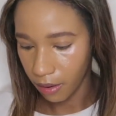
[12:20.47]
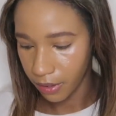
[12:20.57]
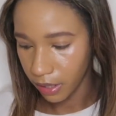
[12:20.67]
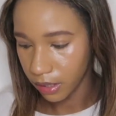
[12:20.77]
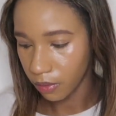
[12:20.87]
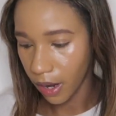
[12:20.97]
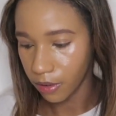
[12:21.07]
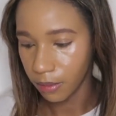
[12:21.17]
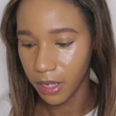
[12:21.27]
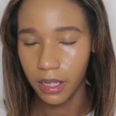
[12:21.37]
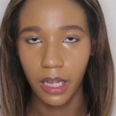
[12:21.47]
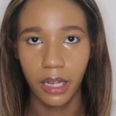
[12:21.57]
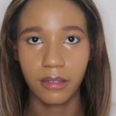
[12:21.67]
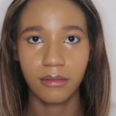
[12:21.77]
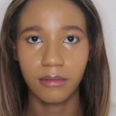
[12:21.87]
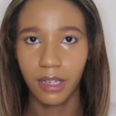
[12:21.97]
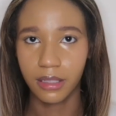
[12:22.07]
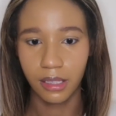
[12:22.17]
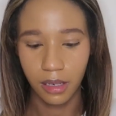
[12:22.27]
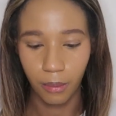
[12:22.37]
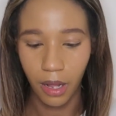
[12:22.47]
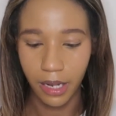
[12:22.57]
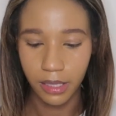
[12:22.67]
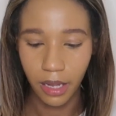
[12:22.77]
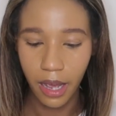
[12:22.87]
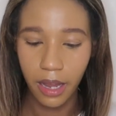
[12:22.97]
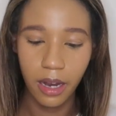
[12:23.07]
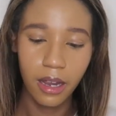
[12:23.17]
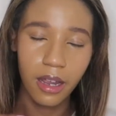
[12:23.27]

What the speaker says: everything surrounding me that like doesn't apply to that.